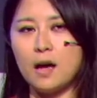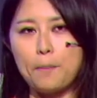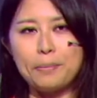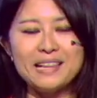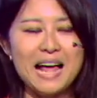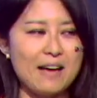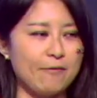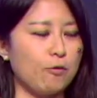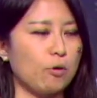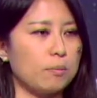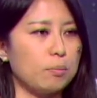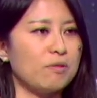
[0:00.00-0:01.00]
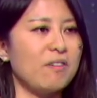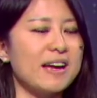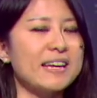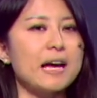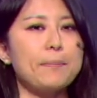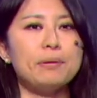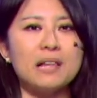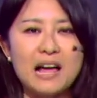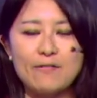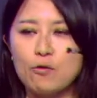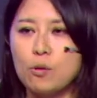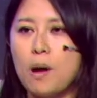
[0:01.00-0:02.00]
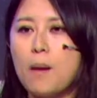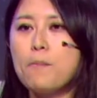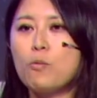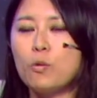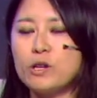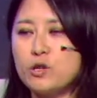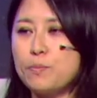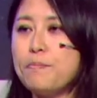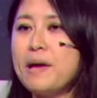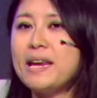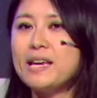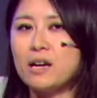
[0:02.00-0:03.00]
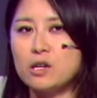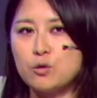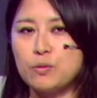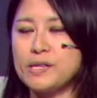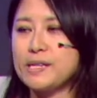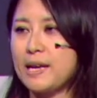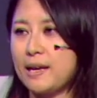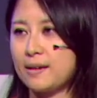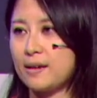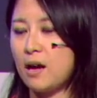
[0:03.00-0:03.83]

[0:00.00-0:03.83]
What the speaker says: a platform, providing a platform on which many countries can